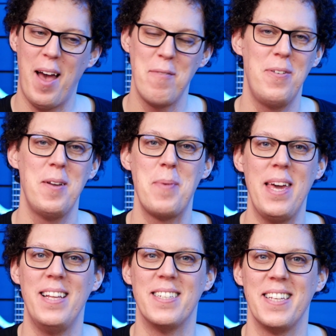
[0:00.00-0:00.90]
I'm full of
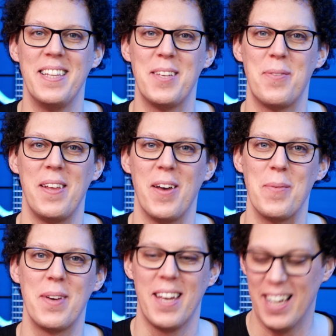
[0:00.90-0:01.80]
beans in this video
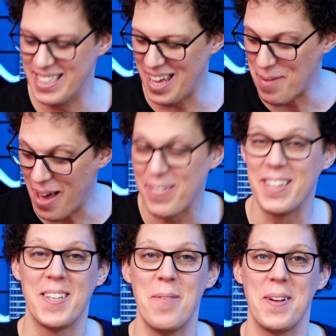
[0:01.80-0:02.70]
because I'm having
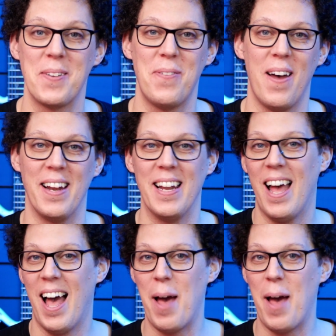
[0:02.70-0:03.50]
so much fun.